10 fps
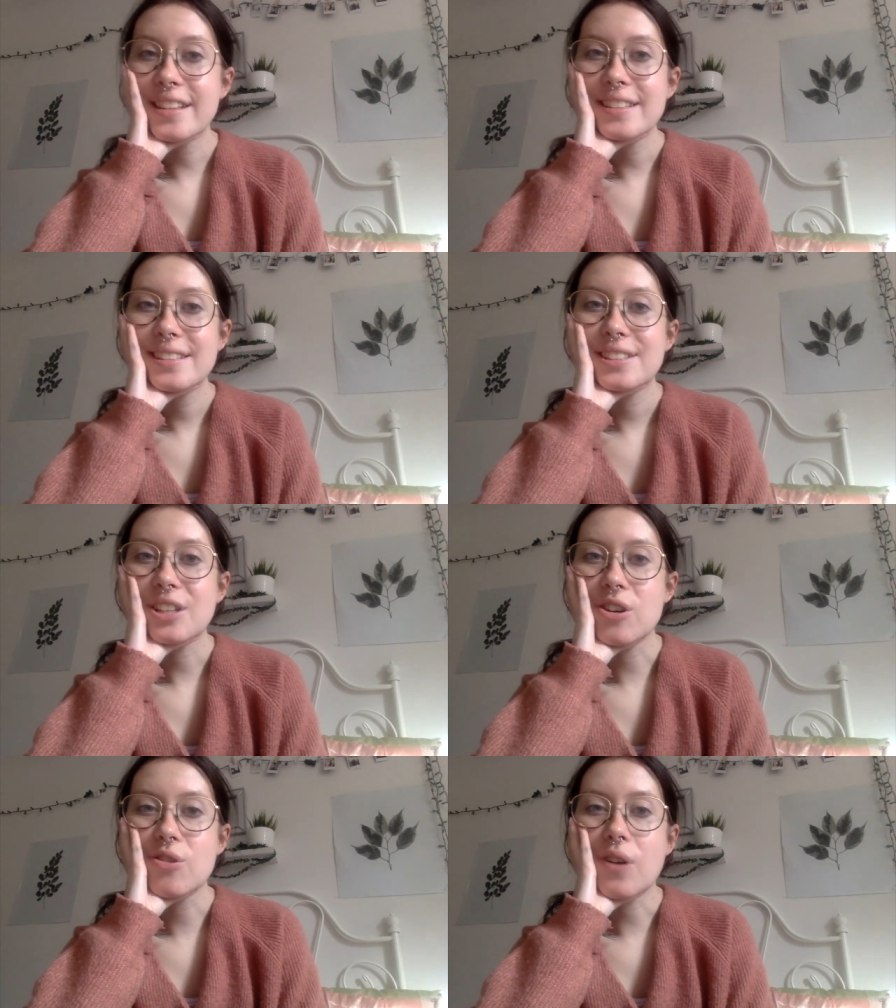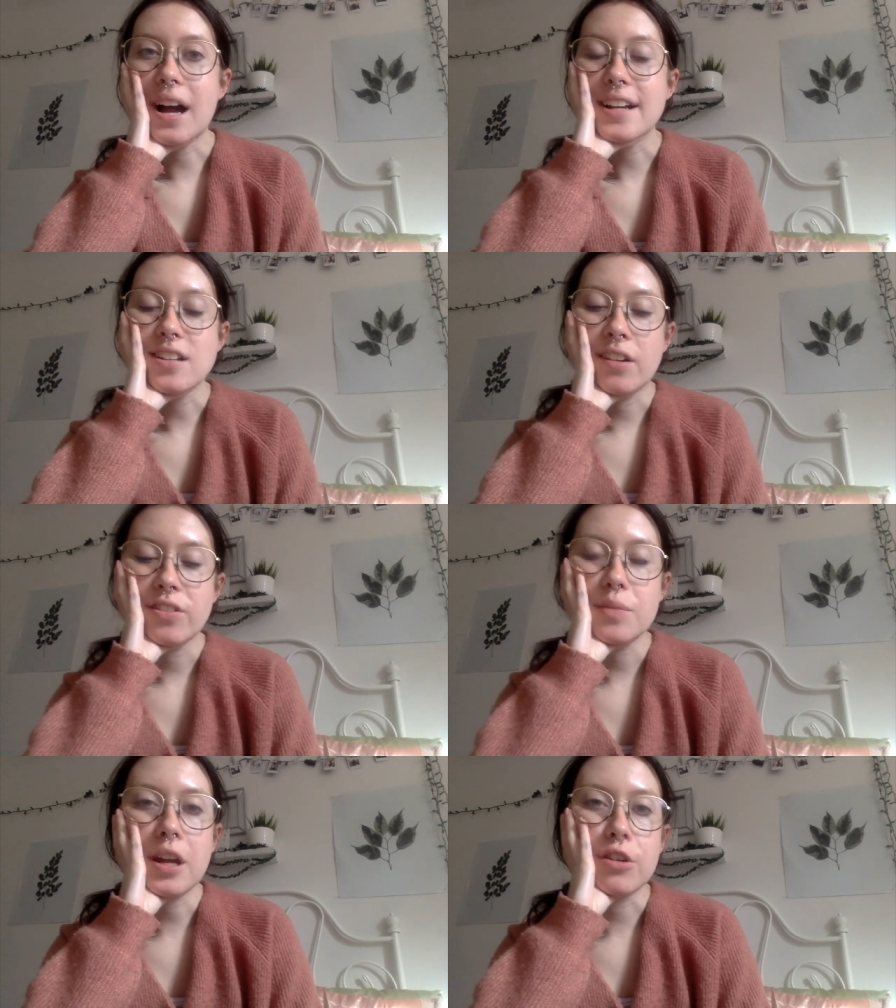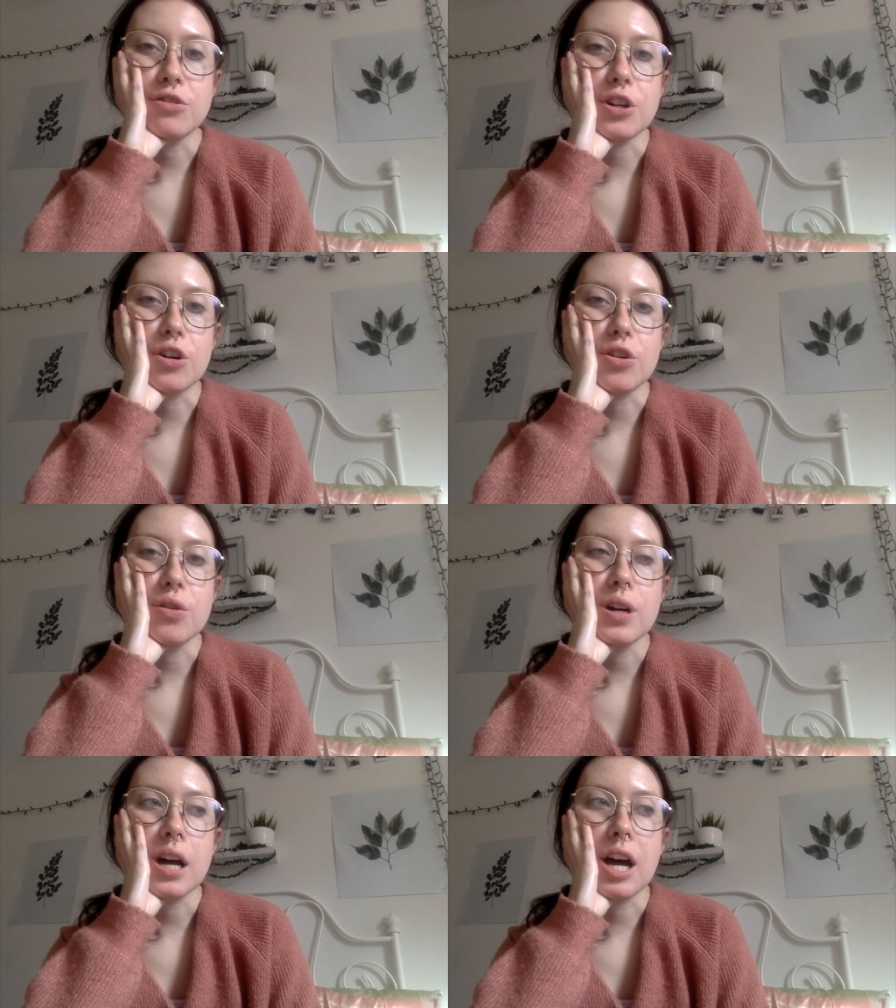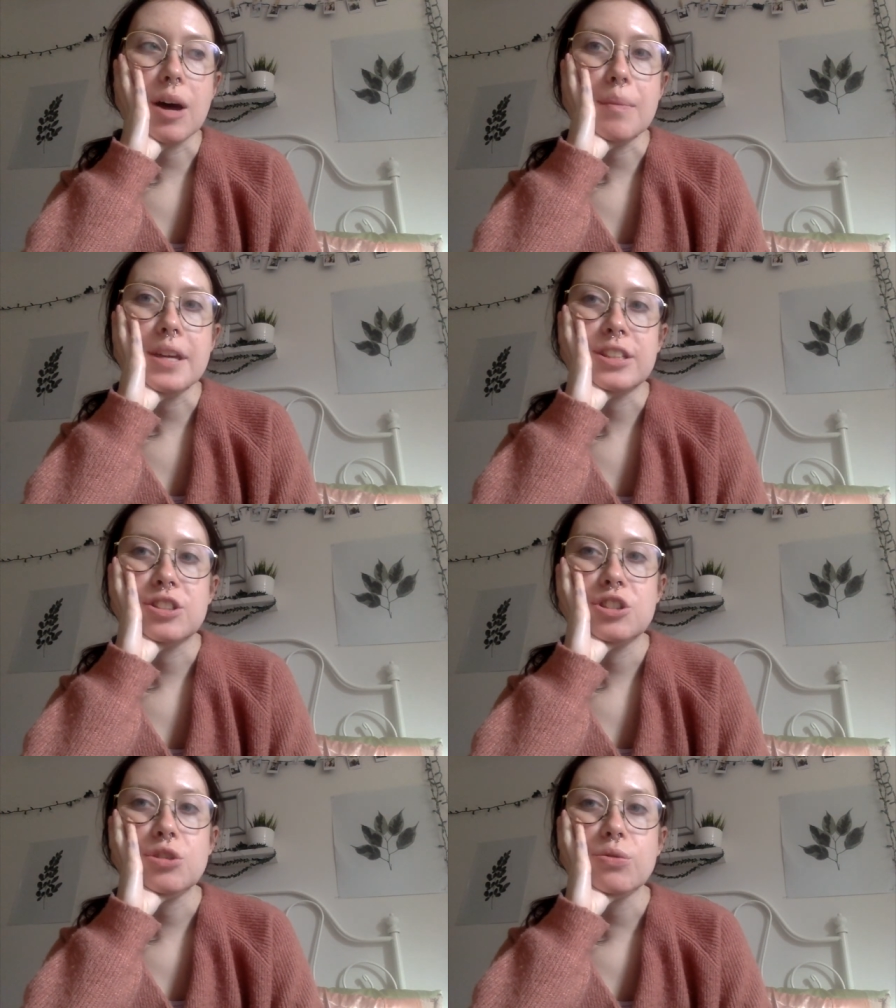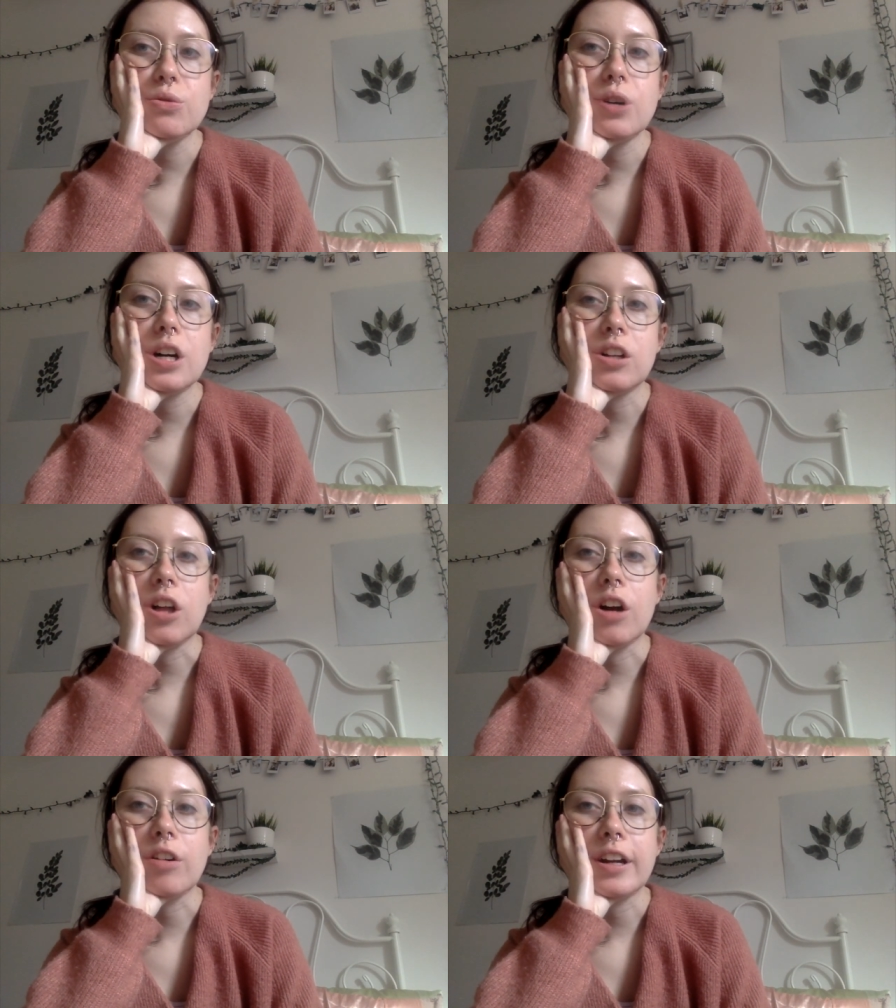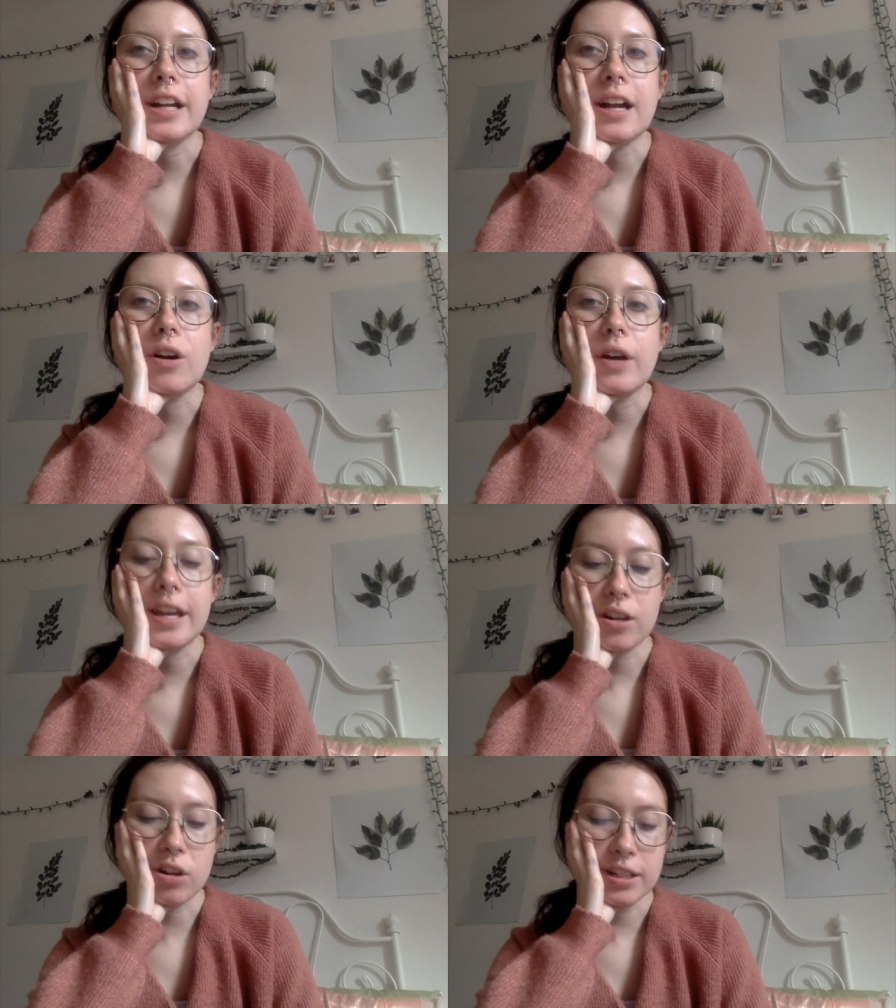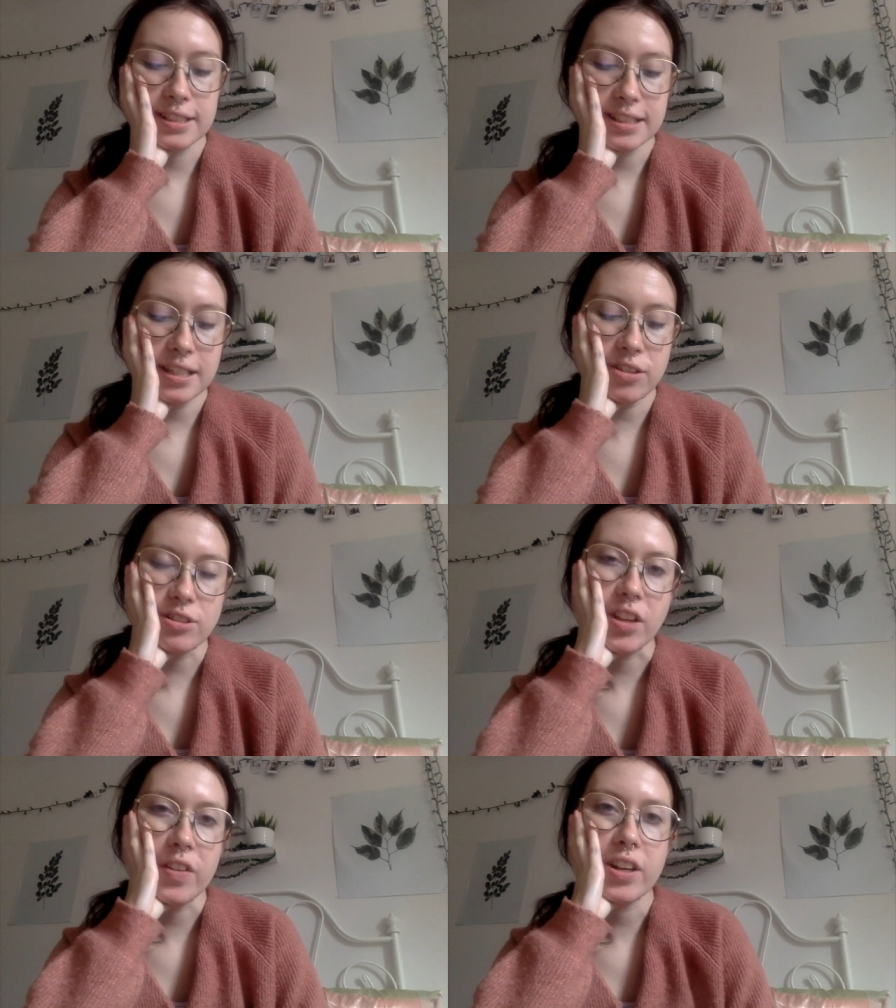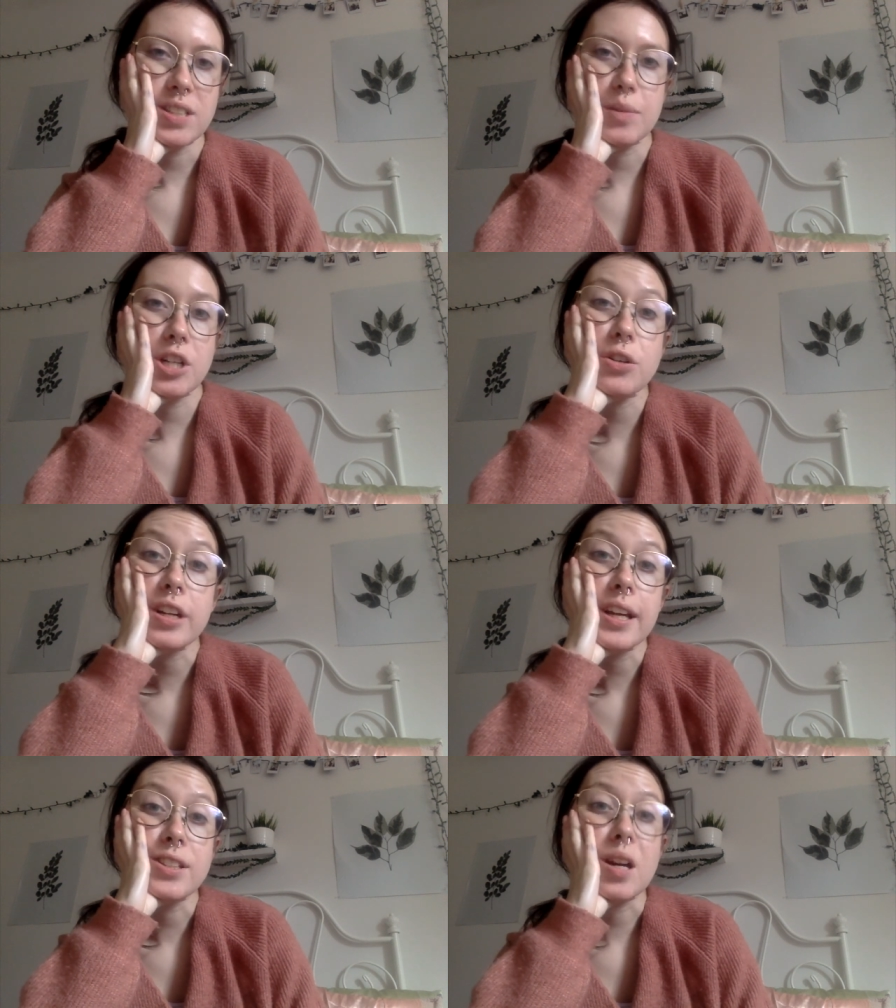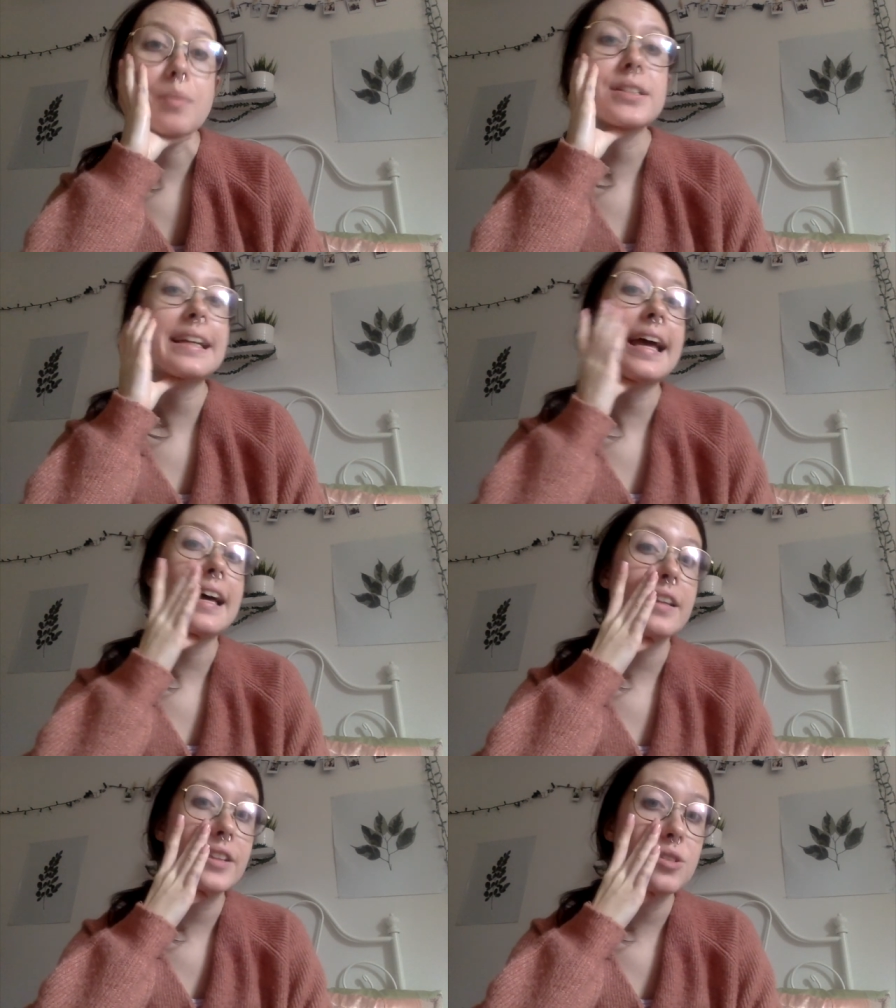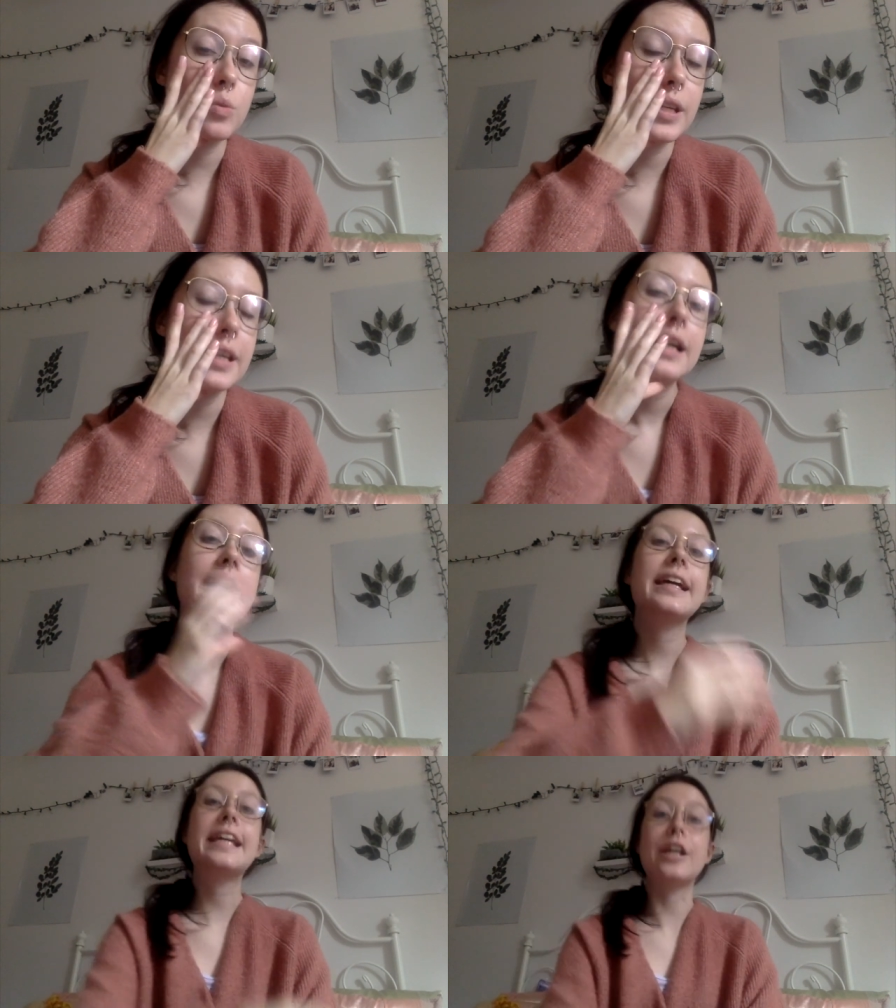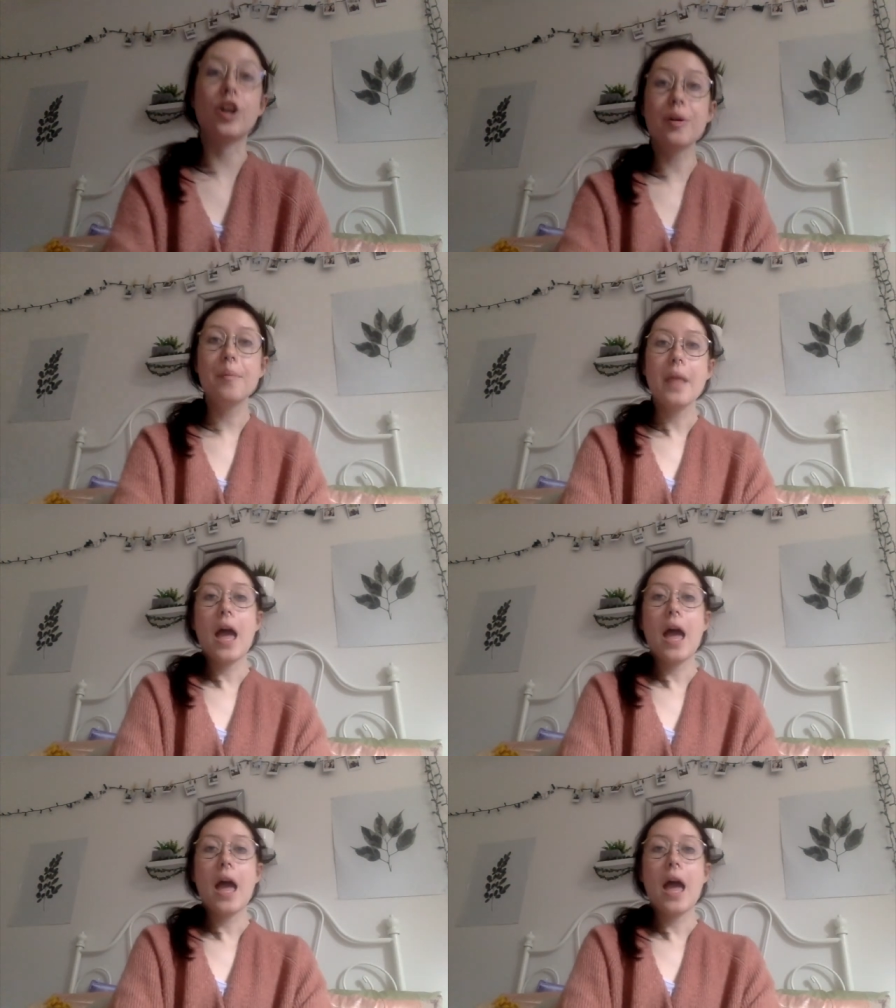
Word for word: So I did not film an outro. It's 2 o'clock right now, and honestly there's nothing else I'm gonna do today, so I'm just gonna end this week here.